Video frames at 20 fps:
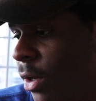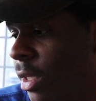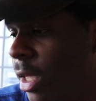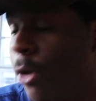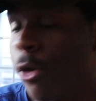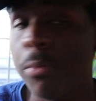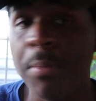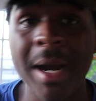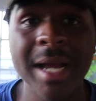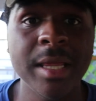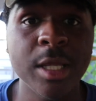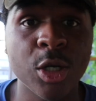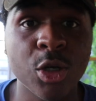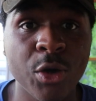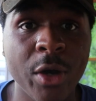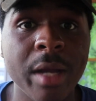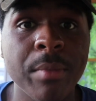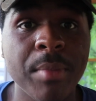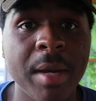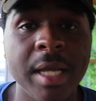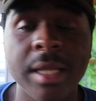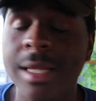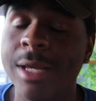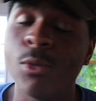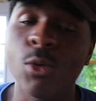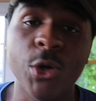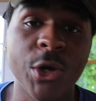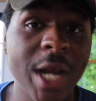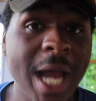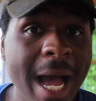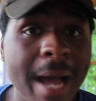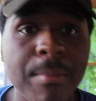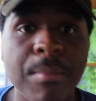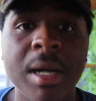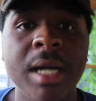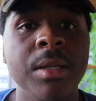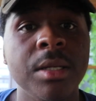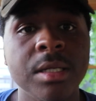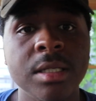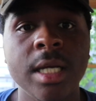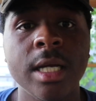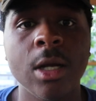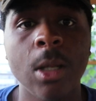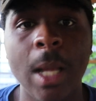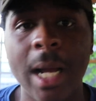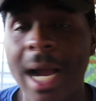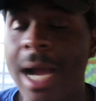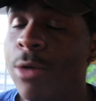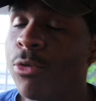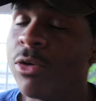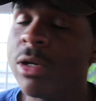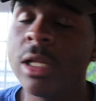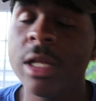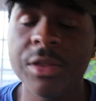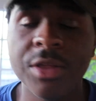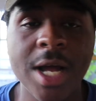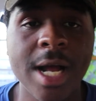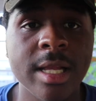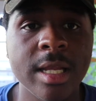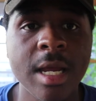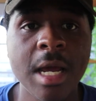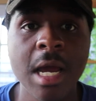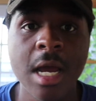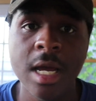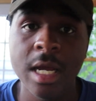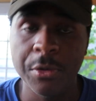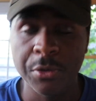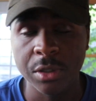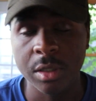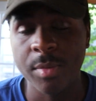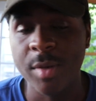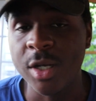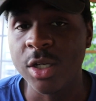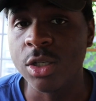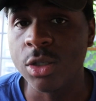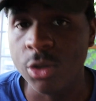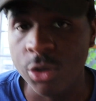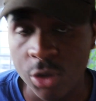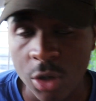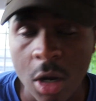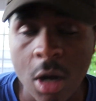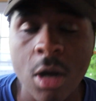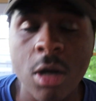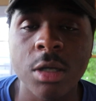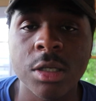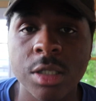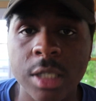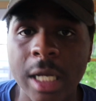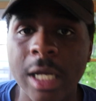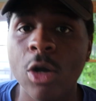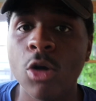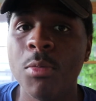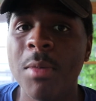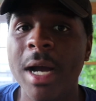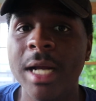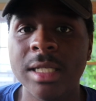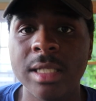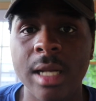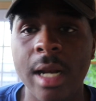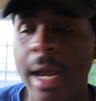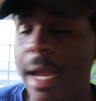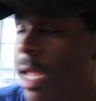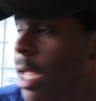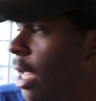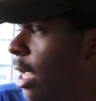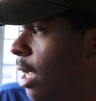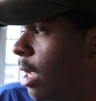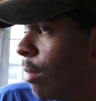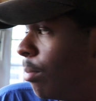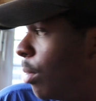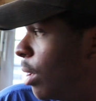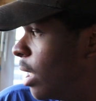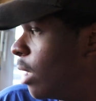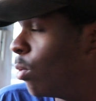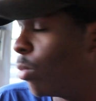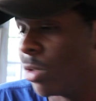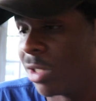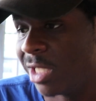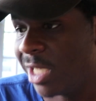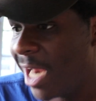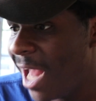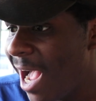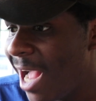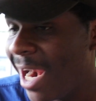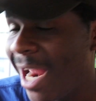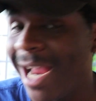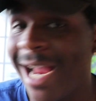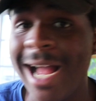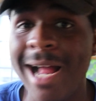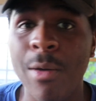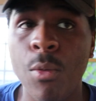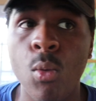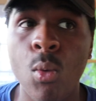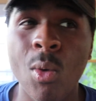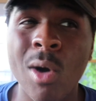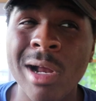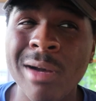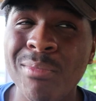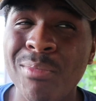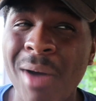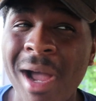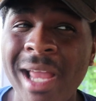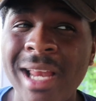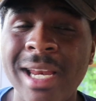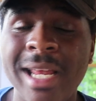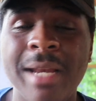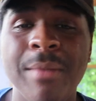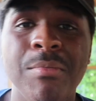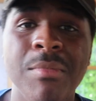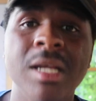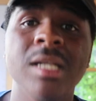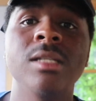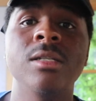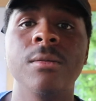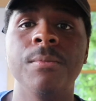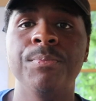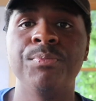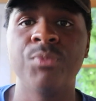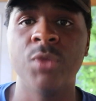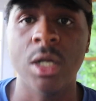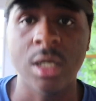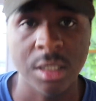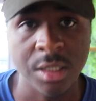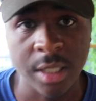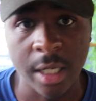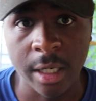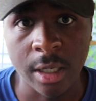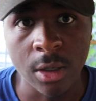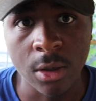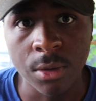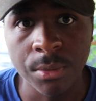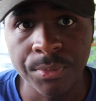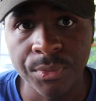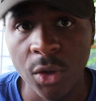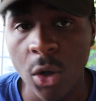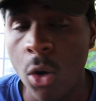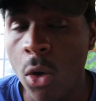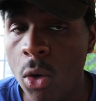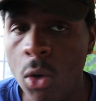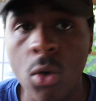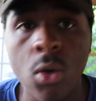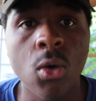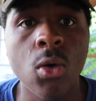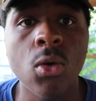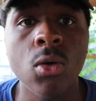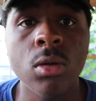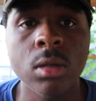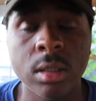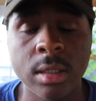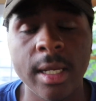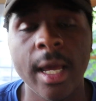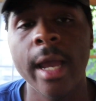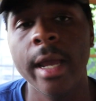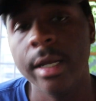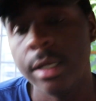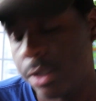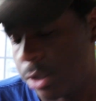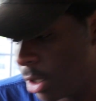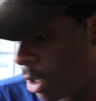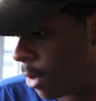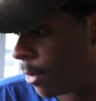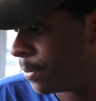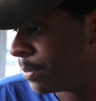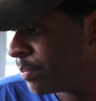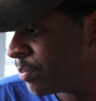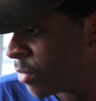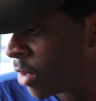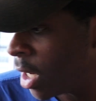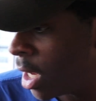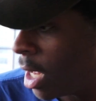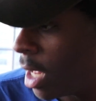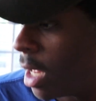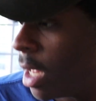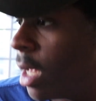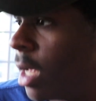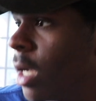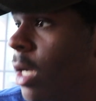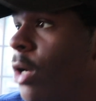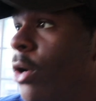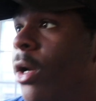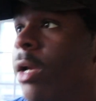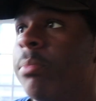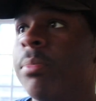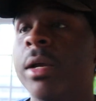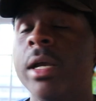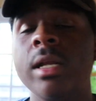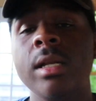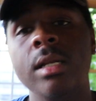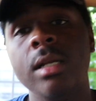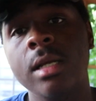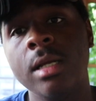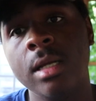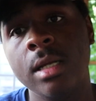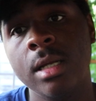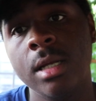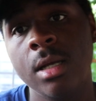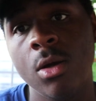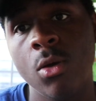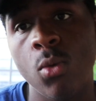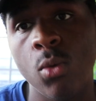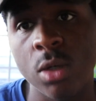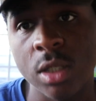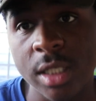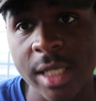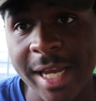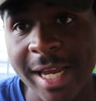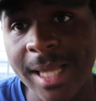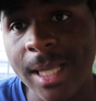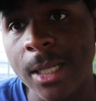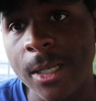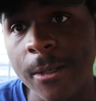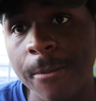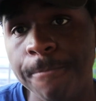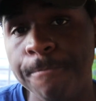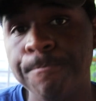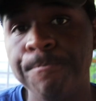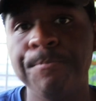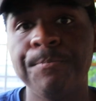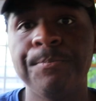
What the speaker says: They were biting the crankbait and they were not biting the Senko. Like, I really thought it was gonna be a strong Senko bite today, but it was not. I got one bite and missed them on the Senko the whole day. So, crankbait was killing them.